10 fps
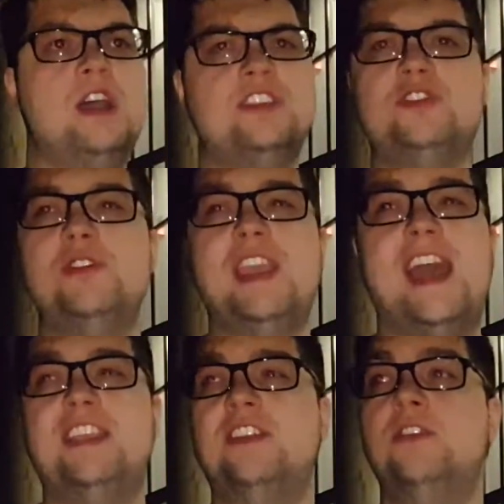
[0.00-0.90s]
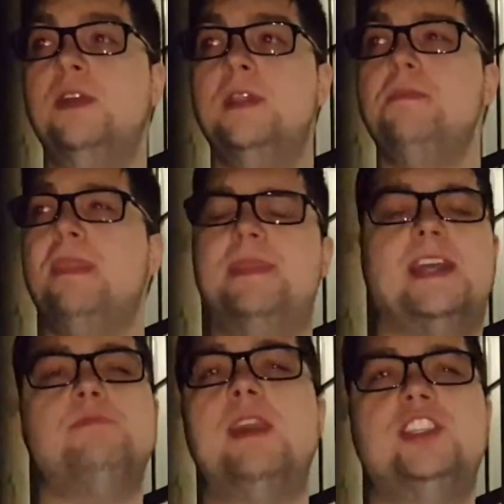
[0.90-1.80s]
So yeah, you know,
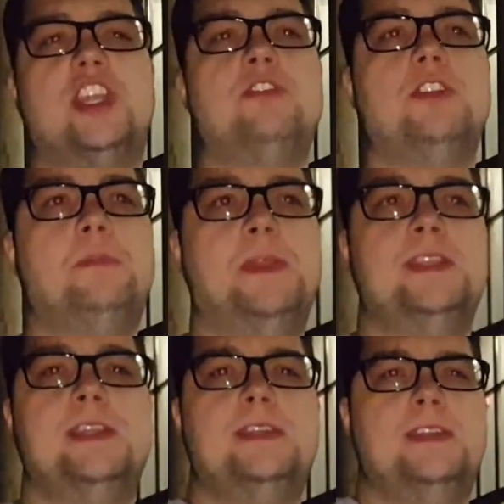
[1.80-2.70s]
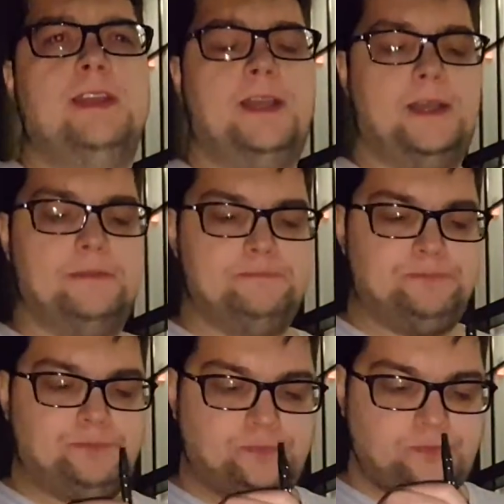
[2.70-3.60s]
that's my general opinion. I'm
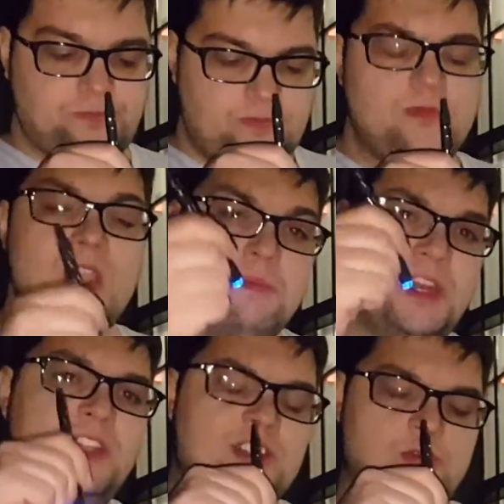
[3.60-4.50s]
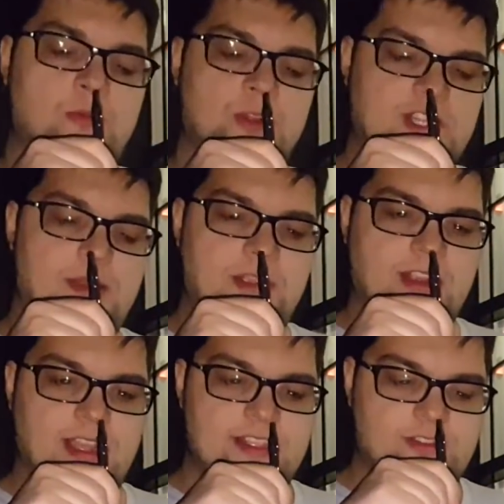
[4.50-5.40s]
gonna hit this one more time here,
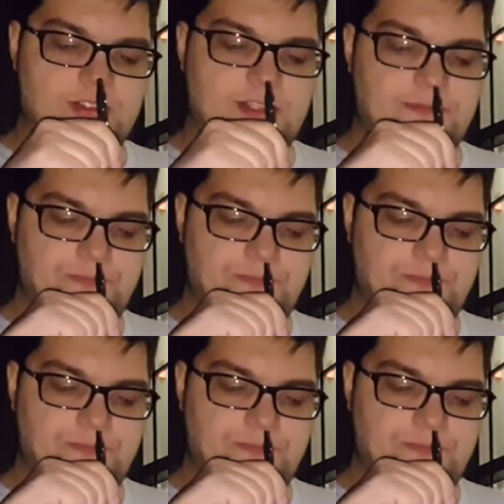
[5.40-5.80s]
guys. Hold on.